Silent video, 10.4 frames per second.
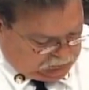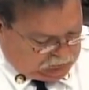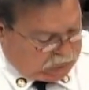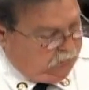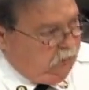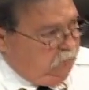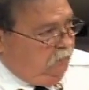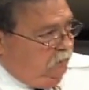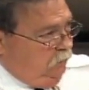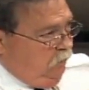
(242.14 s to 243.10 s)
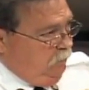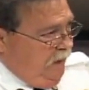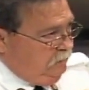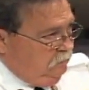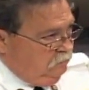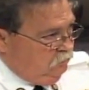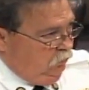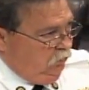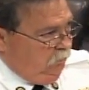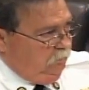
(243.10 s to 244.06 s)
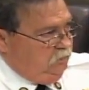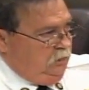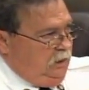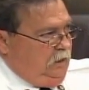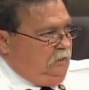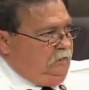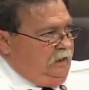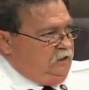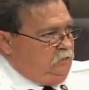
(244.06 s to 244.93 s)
So anyway, back to the storm. National